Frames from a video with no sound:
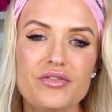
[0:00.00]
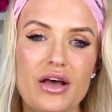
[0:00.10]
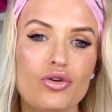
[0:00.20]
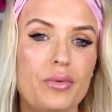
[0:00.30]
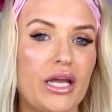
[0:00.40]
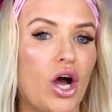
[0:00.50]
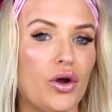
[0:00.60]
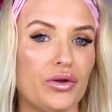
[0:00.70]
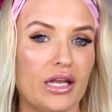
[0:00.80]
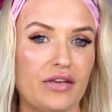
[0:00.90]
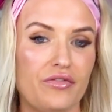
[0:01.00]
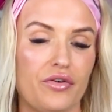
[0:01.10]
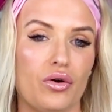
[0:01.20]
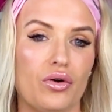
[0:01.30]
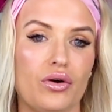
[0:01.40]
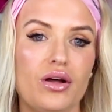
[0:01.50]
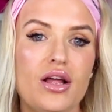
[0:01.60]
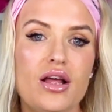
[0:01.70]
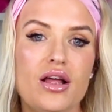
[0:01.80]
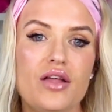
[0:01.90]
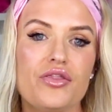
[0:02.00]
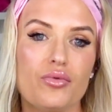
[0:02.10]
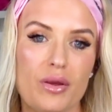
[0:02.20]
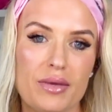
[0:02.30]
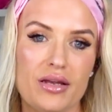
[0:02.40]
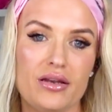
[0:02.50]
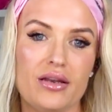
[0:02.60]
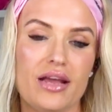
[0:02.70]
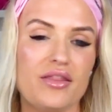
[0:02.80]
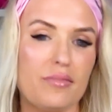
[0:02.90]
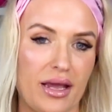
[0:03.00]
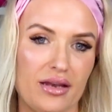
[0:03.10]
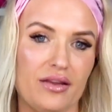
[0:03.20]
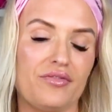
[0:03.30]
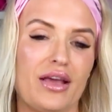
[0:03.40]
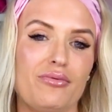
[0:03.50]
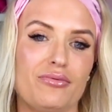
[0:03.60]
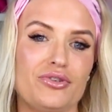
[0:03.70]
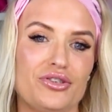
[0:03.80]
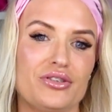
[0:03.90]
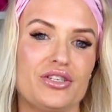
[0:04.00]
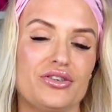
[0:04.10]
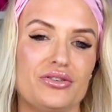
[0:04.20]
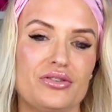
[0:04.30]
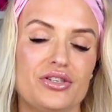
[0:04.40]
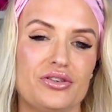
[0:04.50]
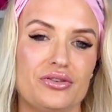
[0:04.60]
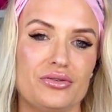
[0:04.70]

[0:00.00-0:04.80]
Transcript: that will be only for the women and the men, if they choose to